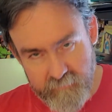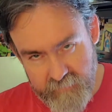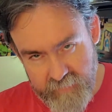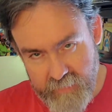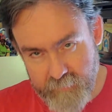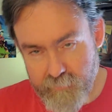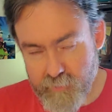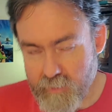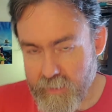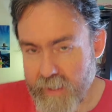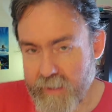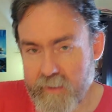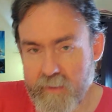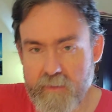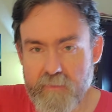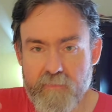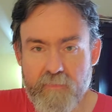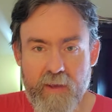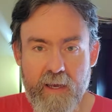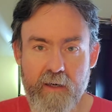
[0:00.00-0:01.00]
keep track of
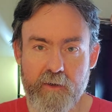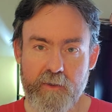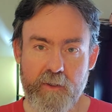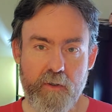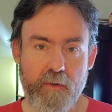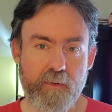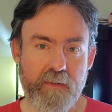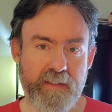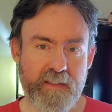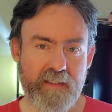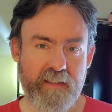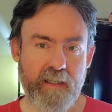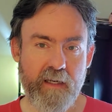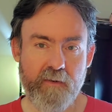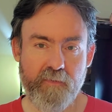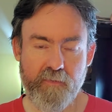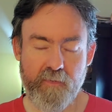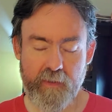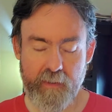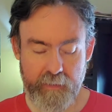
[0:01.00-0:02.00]
the value and
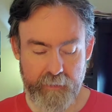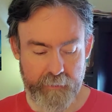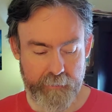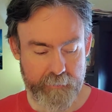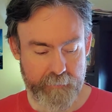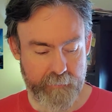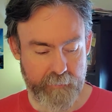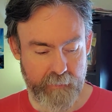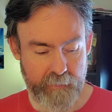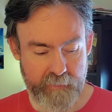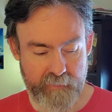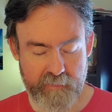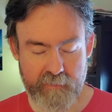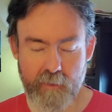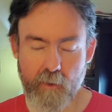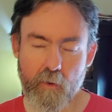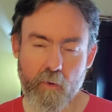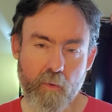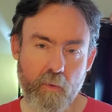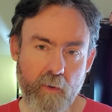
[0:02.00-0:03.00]
stuff. And
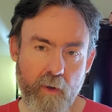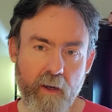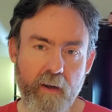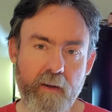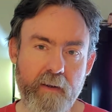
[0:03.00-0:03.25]
so